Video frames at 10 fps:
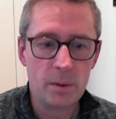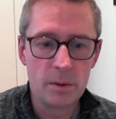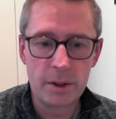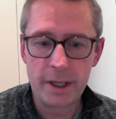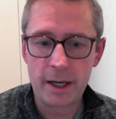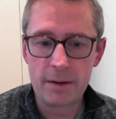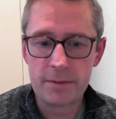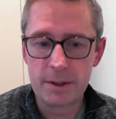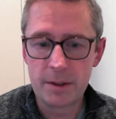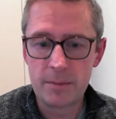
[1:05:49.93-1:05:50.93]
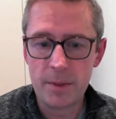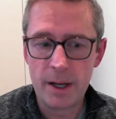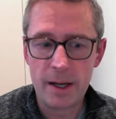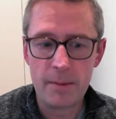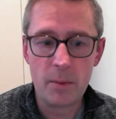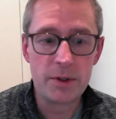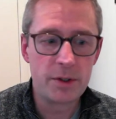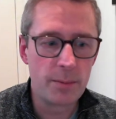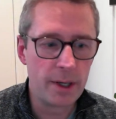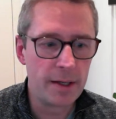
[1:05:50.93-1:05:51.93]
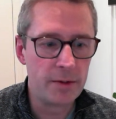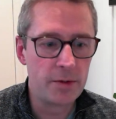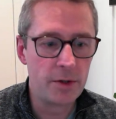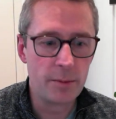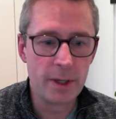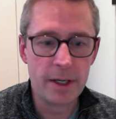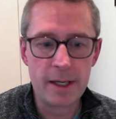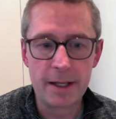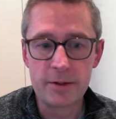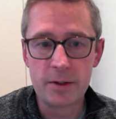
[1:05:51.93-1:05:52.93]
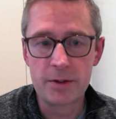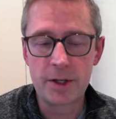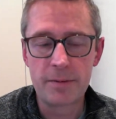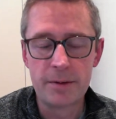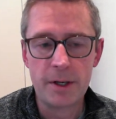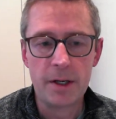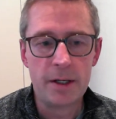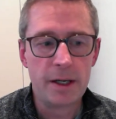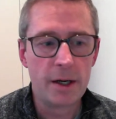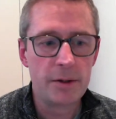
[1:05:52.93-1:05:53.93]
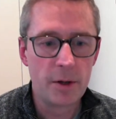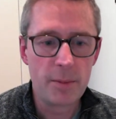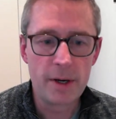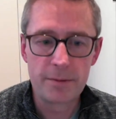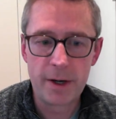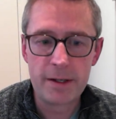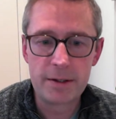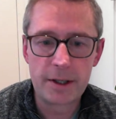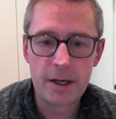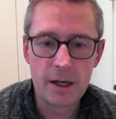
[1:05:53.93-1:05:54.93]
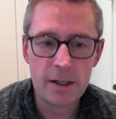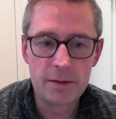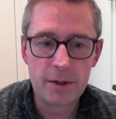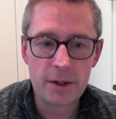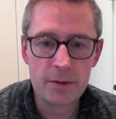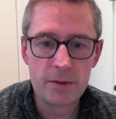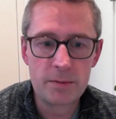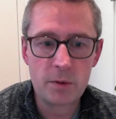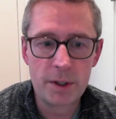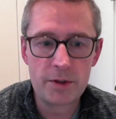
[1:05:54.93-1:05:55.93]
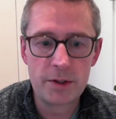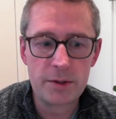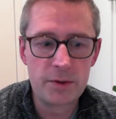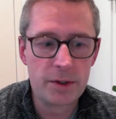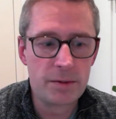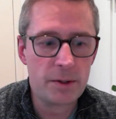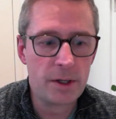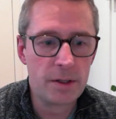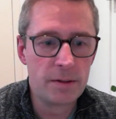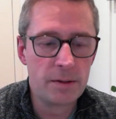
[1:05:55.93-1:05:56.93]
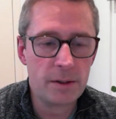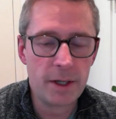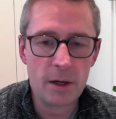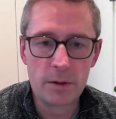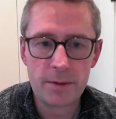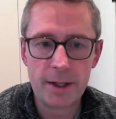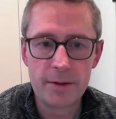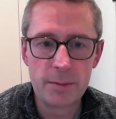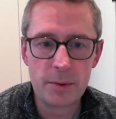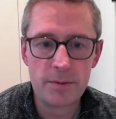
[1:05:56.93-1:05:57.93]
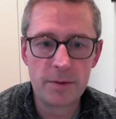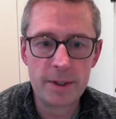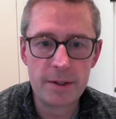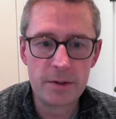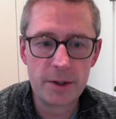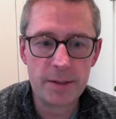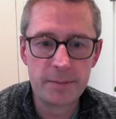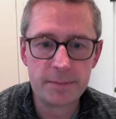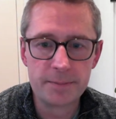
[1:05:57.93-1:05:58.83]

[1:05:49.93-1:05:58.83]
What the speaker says: looking after moisture plans, durability, that sort of stuff. Don't be afraid to kind of ask those questions and look for that support from industry.